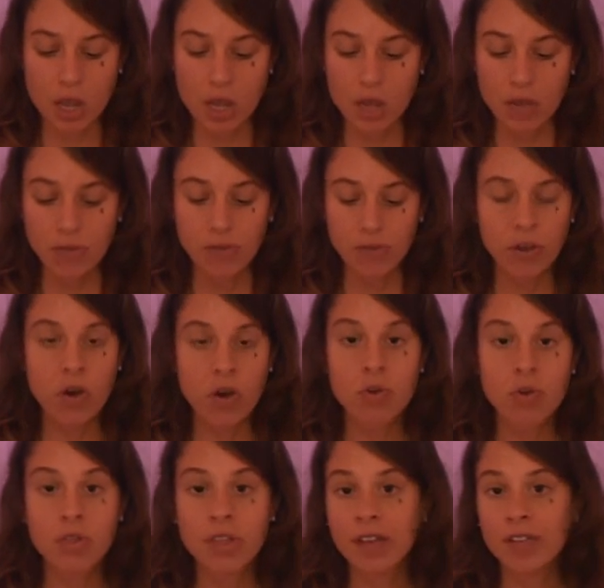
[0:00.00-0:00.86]

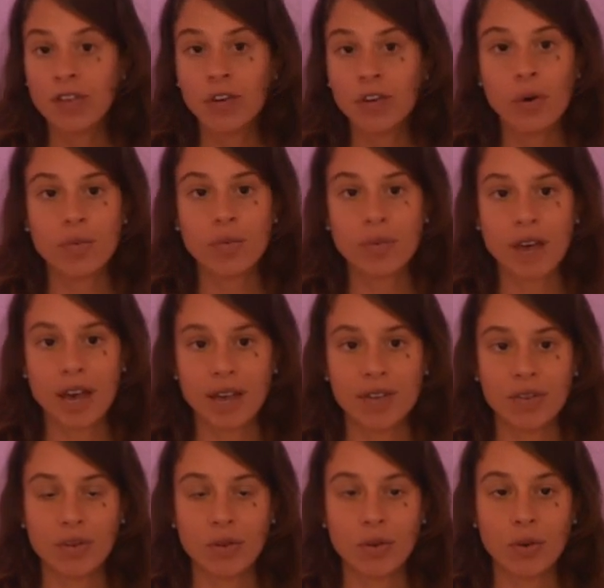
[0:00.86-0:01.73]
So that's going
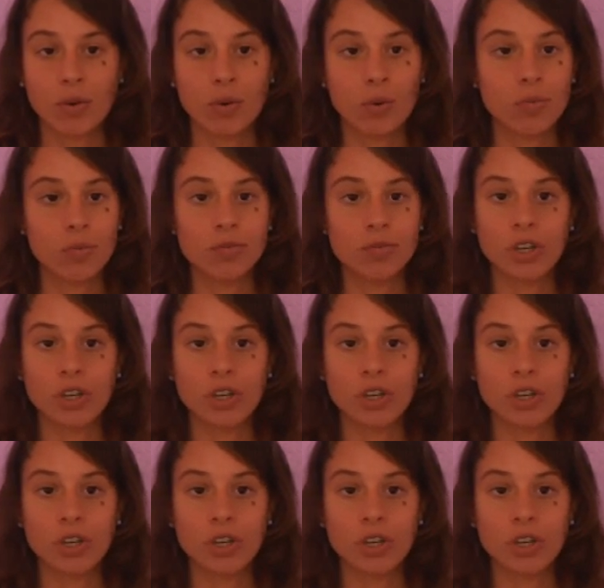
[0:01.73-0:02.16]
back to,